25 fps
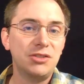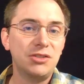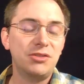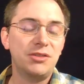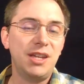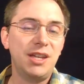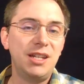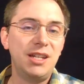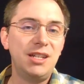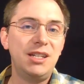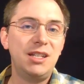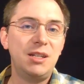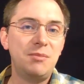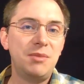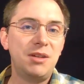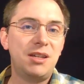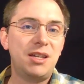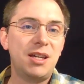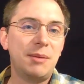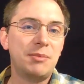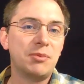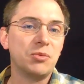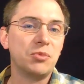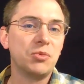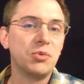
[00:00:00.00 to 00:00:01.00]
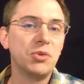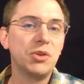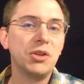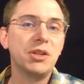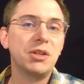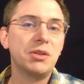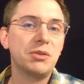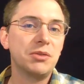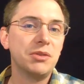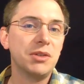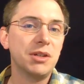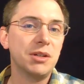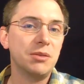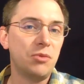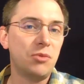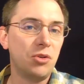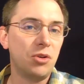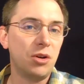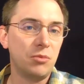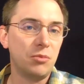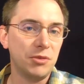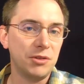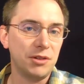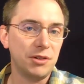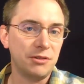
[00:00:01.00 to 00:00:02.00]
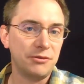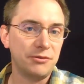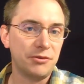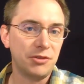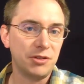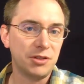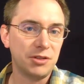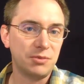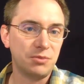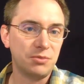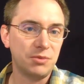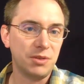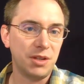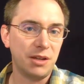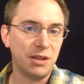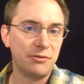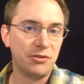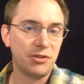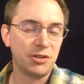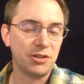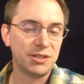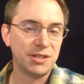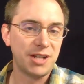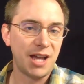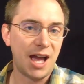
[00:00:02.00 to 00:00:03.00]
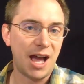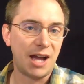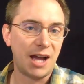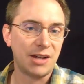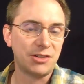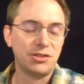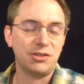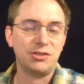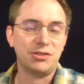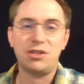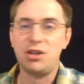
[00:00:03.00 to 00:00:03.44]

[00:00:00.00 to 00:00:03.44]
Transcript: So they need to be kept really, really warm when they're first when they first hatch.